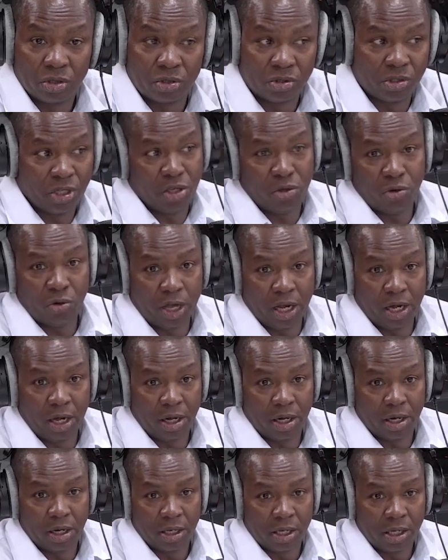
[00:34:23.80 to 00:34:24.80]
To the UN.
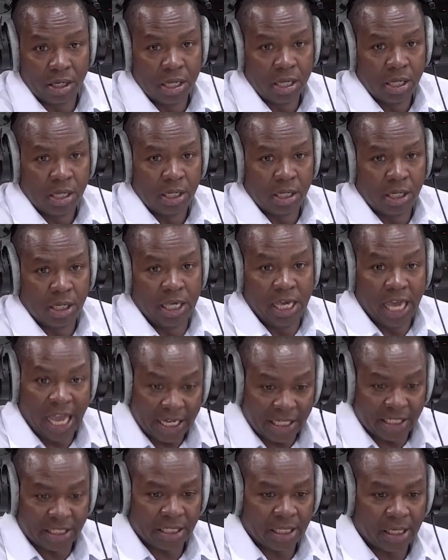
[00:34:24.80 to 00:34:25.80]

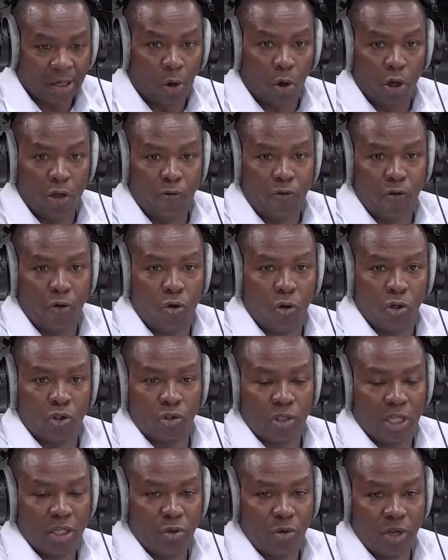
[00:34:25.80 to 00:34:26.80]
yet, or if you go
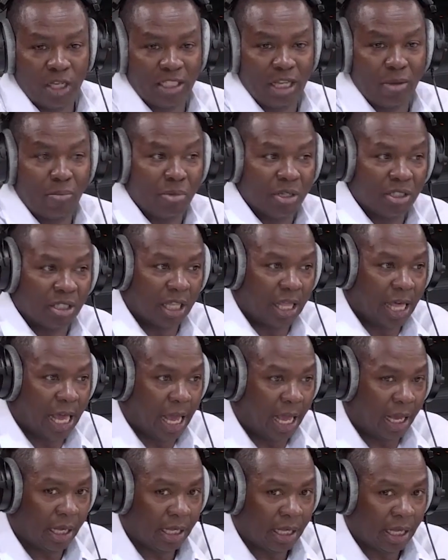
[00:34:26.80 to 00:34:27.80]
to the U.S. embassy
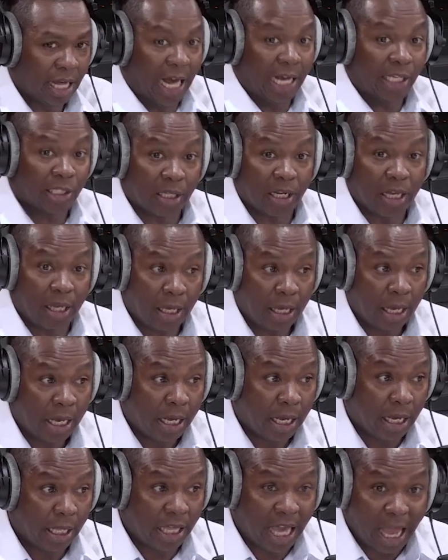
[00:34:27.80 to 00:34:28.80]
there, actually,
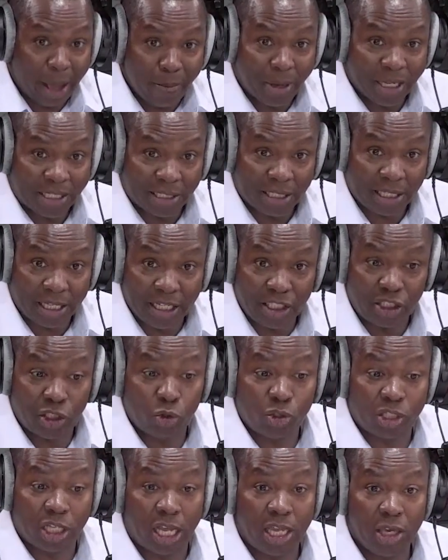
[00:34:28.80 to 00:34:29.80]
the embassy is
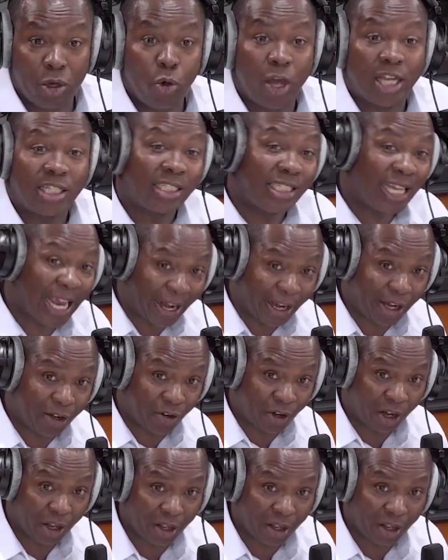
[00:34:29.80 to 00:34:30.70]
U.S. territory.